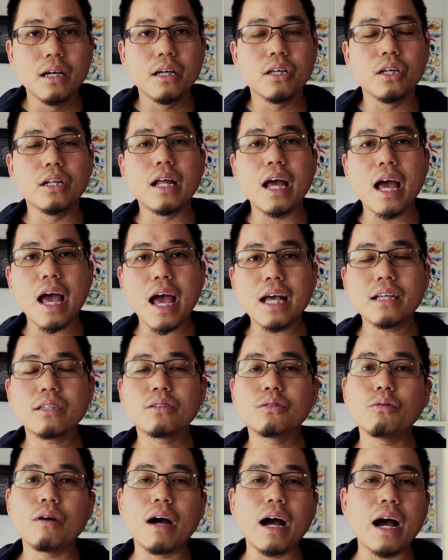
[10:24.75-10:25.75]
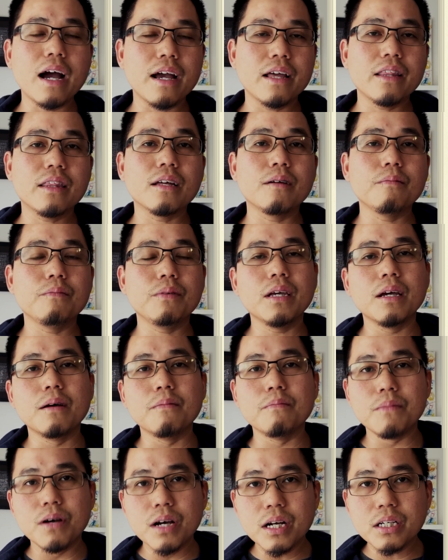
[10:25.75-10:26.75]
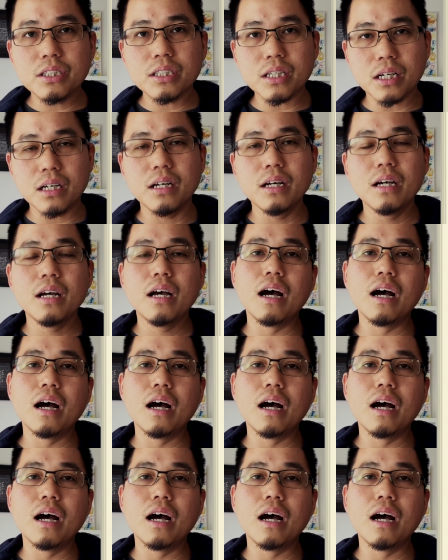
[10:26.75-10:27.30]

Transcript: It has to either be a merger,